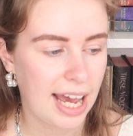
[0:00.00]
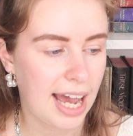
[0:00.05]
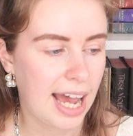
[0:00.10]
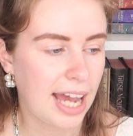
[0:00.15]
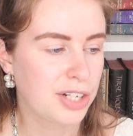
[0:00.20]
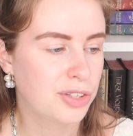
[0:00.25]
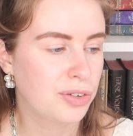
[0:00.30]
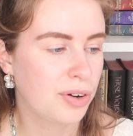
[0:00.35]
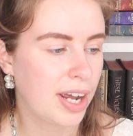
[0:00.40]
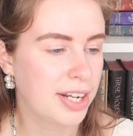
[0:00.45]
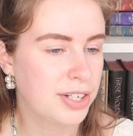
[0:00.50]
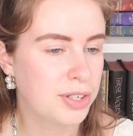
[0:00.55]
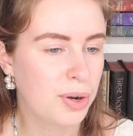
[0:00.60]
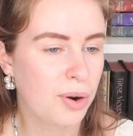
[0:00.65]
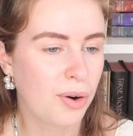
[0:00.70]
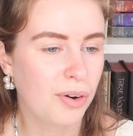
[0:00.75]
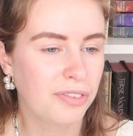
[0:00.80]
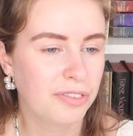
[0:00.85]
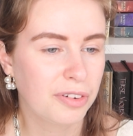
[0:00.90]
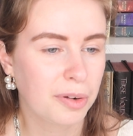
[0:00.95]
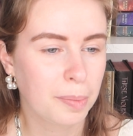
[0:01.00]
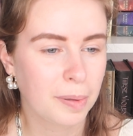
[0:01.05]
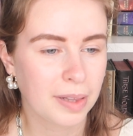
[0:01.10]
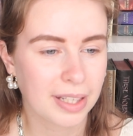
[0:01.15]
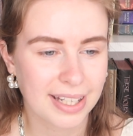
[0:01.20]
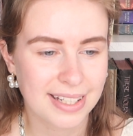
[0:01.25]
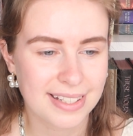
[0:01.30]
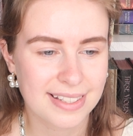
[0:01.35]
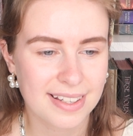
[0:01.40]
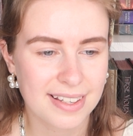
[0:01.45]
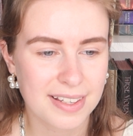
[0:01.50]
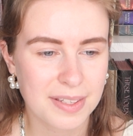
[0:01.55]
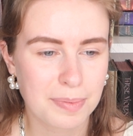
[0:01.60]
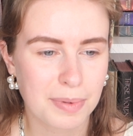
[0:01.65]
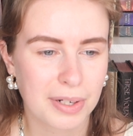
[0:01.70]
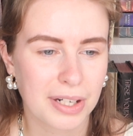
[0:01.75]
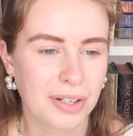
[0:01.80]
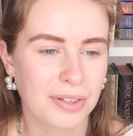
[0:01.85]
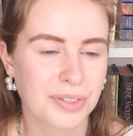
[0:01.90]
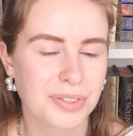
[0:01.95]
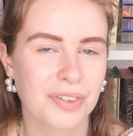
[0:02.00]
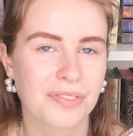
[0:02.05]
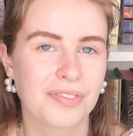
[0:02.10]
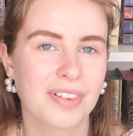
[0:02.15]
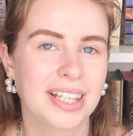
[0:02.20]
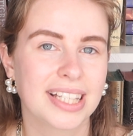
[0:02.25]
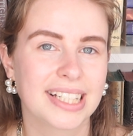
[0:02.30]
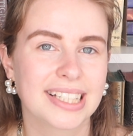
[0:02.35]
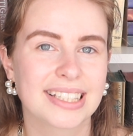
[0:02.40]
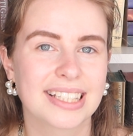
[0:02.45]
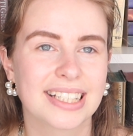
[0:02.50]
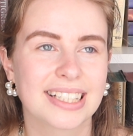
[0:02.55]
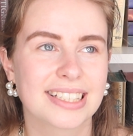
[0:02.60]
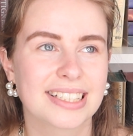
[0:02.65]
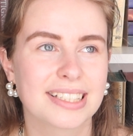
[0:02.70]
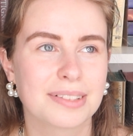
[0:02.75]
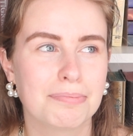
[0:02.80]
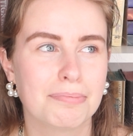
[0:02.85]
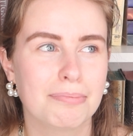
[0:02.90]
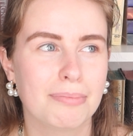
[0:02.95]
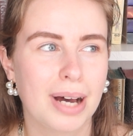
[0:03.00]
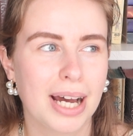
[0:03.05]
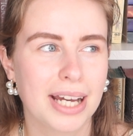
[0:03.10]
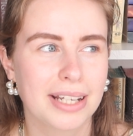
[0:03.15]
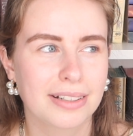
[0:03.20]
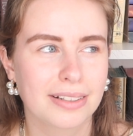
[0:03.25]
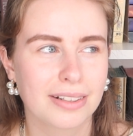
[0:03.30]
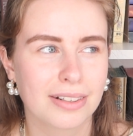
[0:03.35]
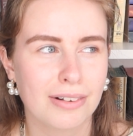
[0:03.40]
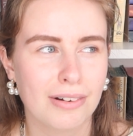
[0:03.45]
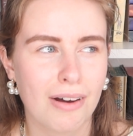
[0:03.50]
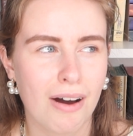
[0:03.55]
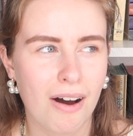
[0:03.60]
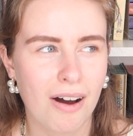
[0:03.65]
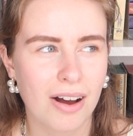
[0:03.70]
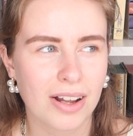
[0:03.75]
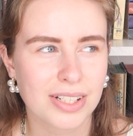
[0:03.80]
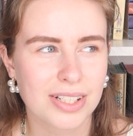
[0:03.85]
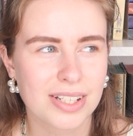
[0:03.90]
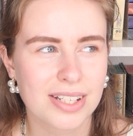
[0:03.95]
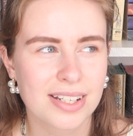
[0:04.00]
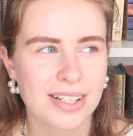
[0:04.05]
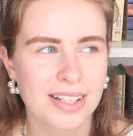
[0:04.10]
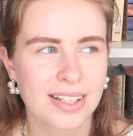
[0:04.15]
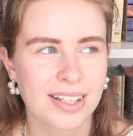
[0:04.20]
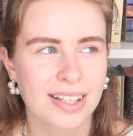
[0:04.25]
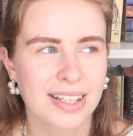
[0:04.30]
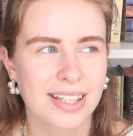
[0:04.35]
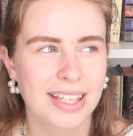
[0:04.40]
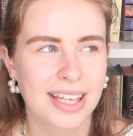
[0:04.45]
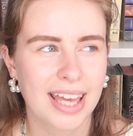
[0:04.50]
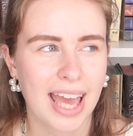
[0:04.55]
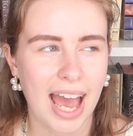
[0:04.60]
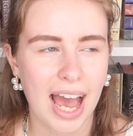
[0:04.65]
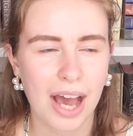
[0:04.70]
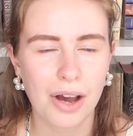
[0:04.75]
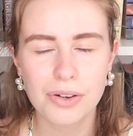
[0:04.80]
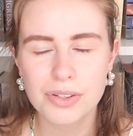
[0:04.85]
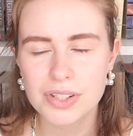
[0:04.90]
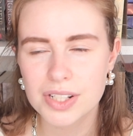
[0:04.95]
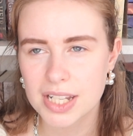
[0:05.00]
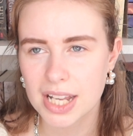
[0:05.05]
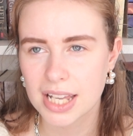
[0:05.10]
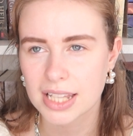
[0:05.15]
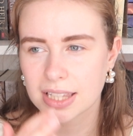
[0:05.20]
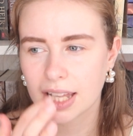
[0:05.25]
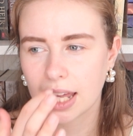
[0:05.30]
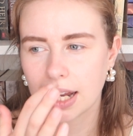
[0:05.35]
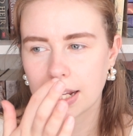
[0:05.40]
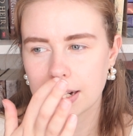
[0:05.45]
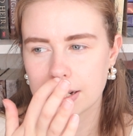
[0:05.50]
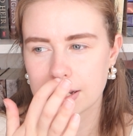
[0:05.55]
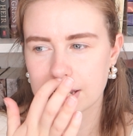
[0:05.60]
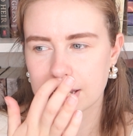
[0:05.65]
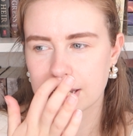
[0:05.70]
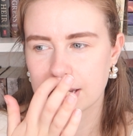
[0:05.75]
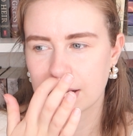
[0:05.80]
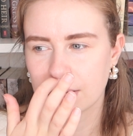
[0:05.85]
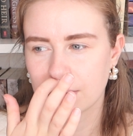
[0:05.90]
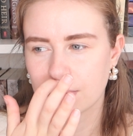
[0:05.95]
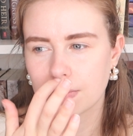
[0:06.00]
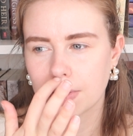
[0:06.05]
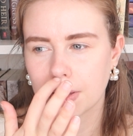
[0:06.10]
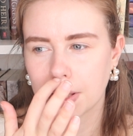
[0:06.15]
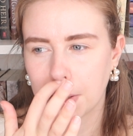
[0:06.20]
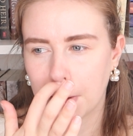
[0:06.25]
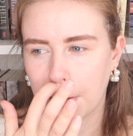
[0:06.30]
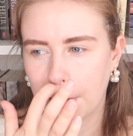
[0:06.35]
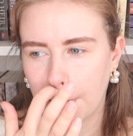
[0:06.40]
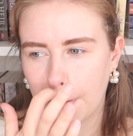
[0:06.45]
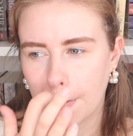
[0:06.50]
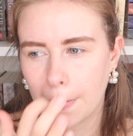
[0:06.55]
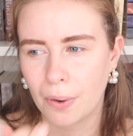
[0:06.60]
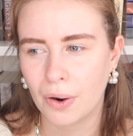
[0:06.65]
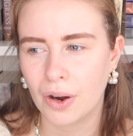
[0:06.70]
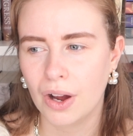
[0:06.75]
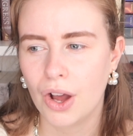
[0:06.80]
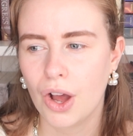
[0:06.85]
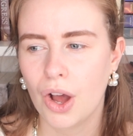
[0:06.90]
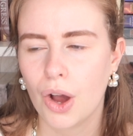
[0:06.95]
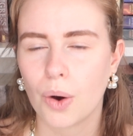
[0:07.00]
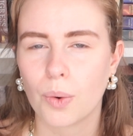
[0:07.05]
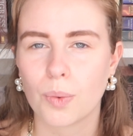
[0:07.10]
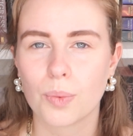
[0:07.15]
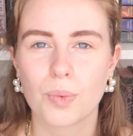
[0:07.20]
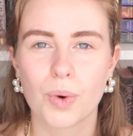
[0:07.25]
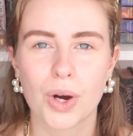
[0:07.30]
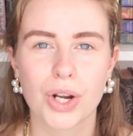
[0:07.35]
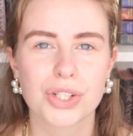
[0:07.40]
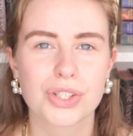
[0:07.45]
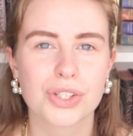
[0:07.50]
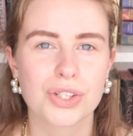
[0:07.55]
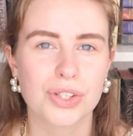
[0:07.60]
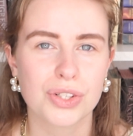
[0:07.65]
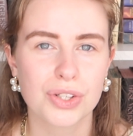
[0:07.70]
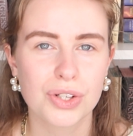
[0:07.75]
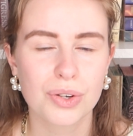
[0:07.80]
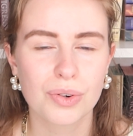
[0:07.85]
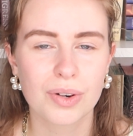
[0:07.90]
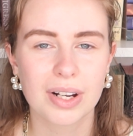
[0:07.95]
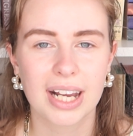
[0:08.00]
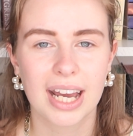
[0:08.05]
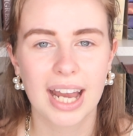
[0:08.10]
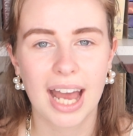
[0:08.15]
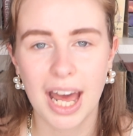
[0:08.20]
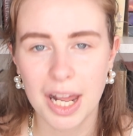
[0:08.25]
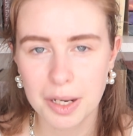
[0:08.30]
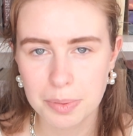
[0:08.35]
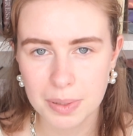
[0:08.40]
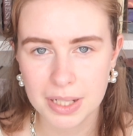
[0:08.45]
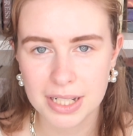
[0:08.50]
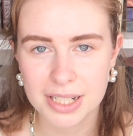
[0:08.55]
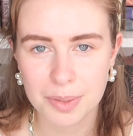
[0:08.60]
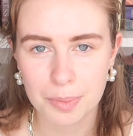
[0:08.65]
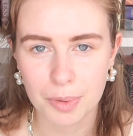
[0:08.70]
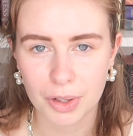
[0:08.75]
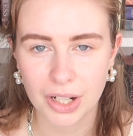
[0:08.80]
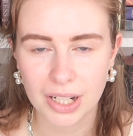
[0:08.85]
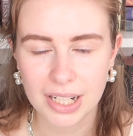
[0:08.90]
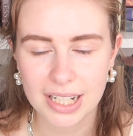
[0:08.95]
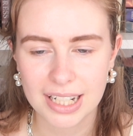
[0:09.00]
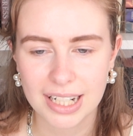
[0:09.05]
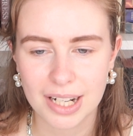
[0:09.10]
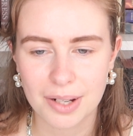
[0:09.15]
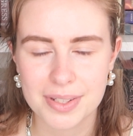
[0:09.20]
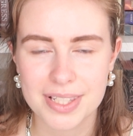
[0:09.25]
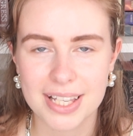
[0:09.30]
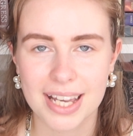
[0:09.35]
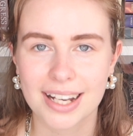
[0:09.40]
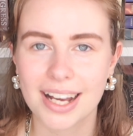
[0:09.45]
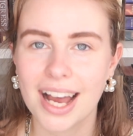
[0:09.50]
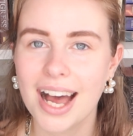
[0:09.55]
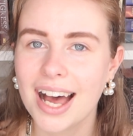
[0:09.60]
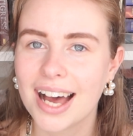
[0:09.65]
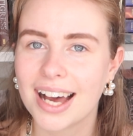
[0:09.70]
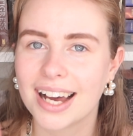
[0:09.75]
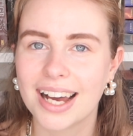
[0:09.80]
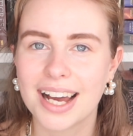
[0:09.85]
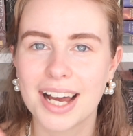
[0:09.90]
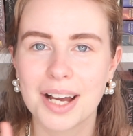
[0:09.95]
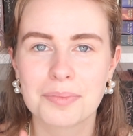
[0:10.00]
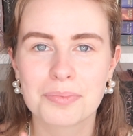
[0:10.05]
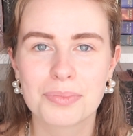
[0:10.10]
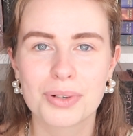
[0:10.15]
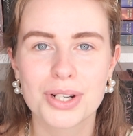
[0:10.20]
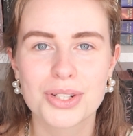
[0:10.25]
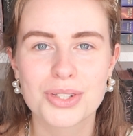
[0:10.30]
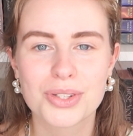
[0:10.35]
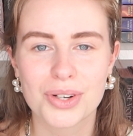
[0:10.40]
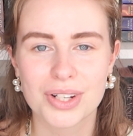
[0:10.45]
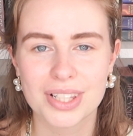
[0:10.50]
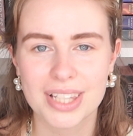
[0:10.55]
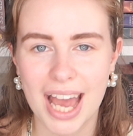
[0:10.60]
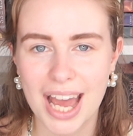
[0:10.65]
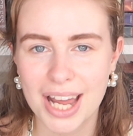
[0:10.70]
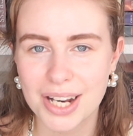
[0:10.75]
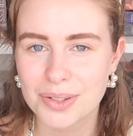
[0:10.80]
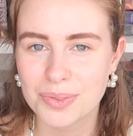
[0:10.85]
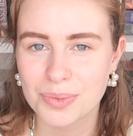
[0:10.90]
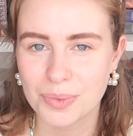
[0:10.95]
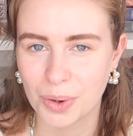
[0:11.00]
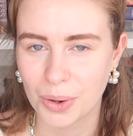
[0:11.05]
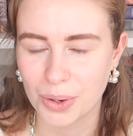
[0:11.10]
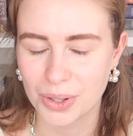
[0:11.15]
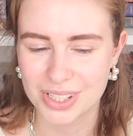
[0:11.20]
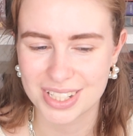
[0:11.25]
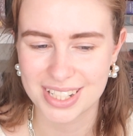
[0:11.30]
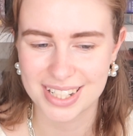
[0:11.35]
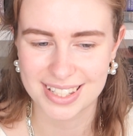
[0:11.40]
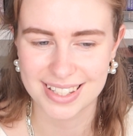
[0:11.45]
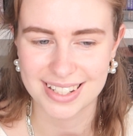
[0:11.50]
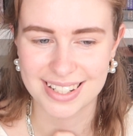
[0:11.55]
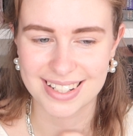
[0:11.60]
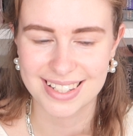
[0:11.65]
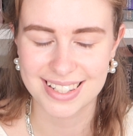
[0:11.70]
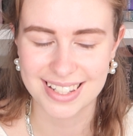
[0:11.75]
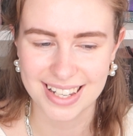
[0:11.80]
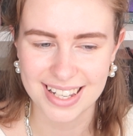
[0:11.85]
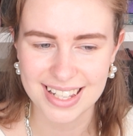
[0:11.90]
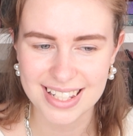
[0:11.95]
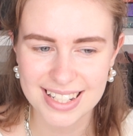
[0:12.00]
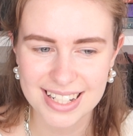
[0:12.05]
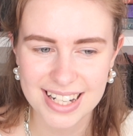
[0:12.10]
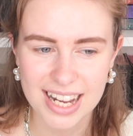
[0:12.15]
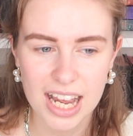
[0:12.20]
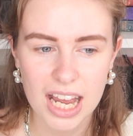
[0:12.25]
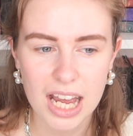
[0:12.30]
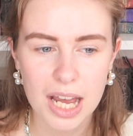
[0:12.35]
I tried to go for places, but I also felt like that might not count, and then I just didn't really know what to do, and I had picked a book, and I was like, I'm pretty sure that word doesn't exist,